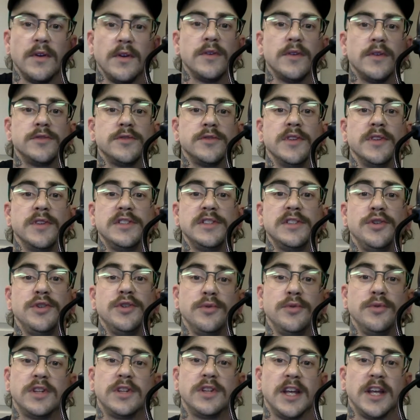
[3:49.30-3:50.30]
So this
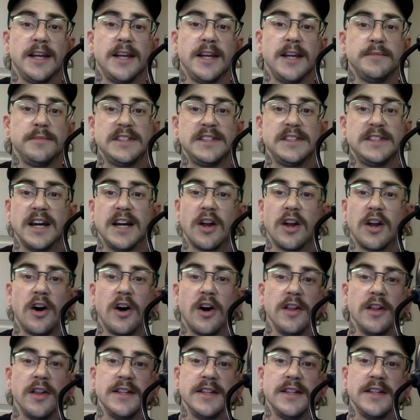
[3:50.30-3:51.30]
dude claims he got
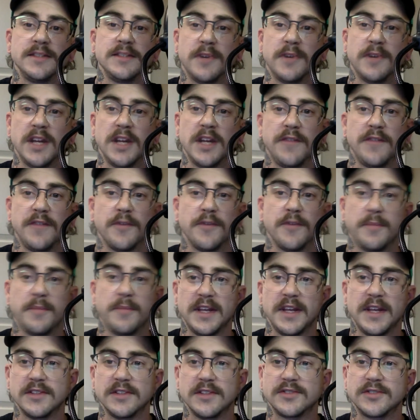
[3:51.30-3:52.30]
all his money from
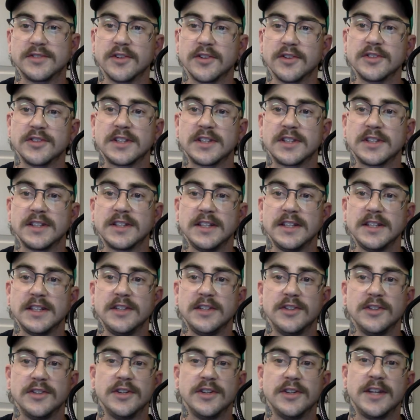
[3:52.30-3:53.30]
being surgically
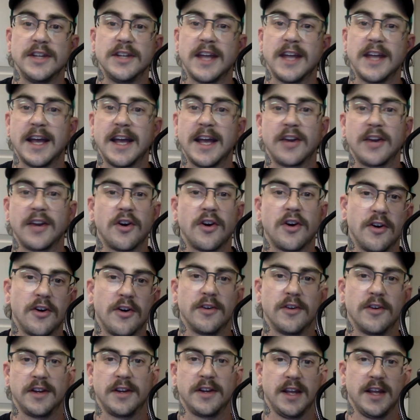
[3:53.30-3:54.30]
good at
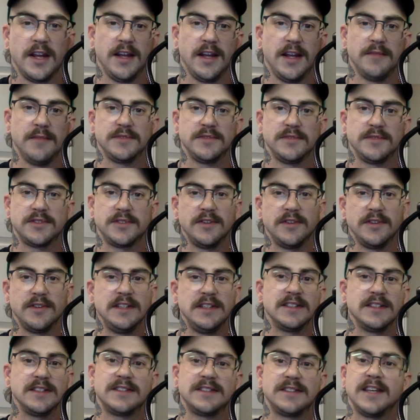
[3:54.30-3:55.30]
card games. So
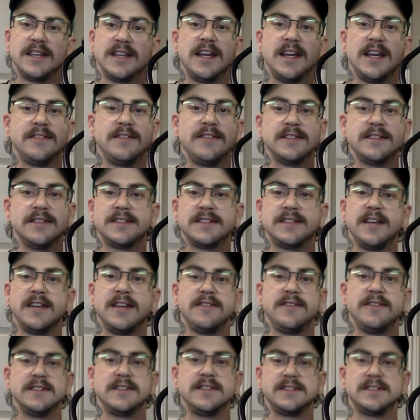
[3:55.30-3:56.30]
he just saved and
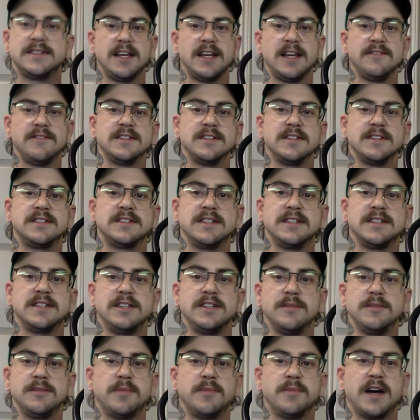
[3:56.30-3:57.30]
saved and saved until
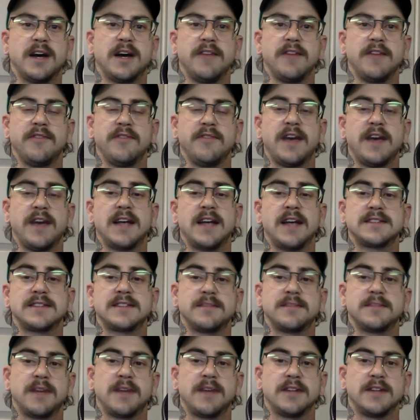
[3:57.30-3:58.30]
he could buy
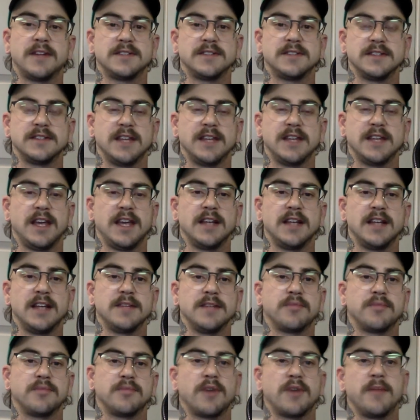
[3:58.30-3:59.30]
vast amounts of
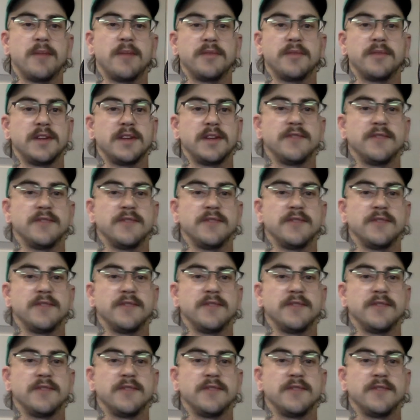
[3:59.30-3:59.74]
land and property in